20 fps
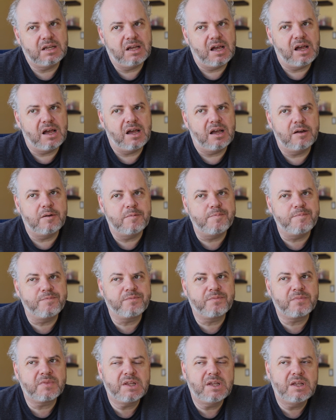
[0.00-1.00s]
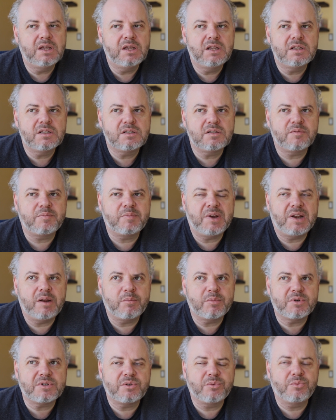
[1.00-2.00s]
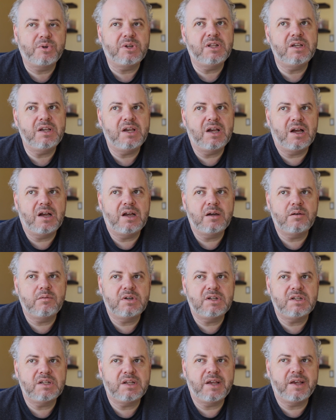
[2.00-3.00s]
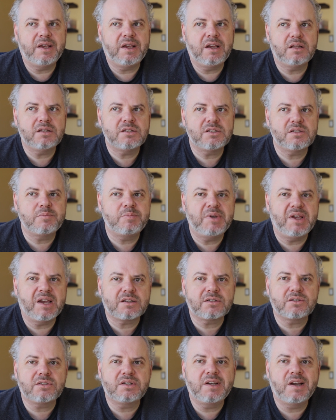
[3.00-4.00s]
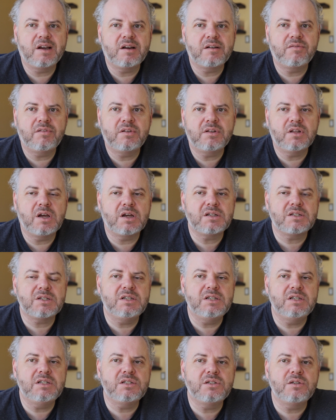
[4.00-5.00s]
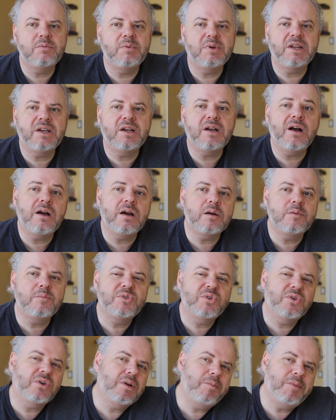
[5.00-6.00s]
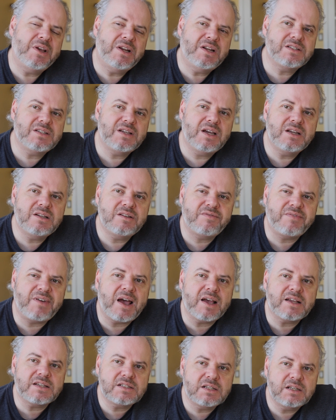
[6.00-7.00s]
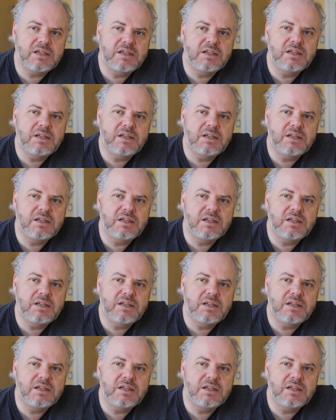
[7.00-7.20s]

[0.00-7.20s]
So if my numbers are really high one day, I'll just be extra careful not to eat too many carbs, or I may decide to fast.